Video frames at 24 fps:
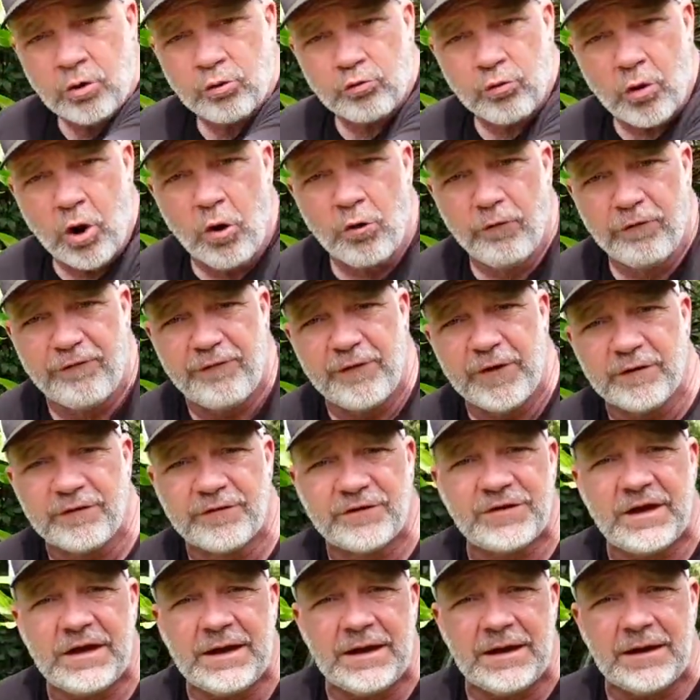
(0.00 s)
row
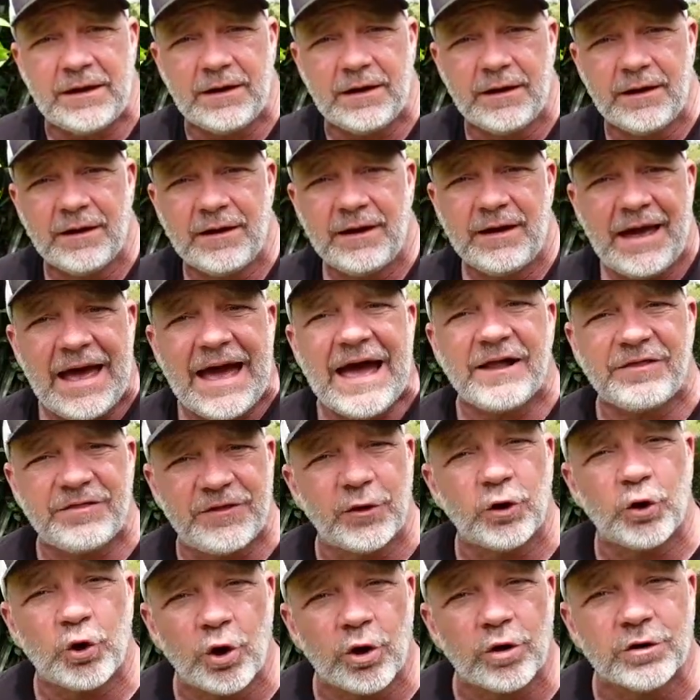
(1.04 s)
15, at
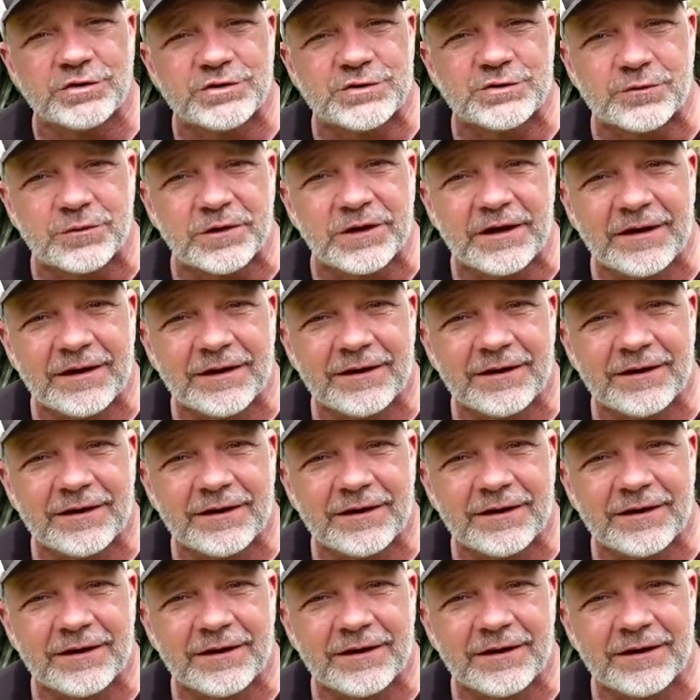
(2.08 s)
their nursery.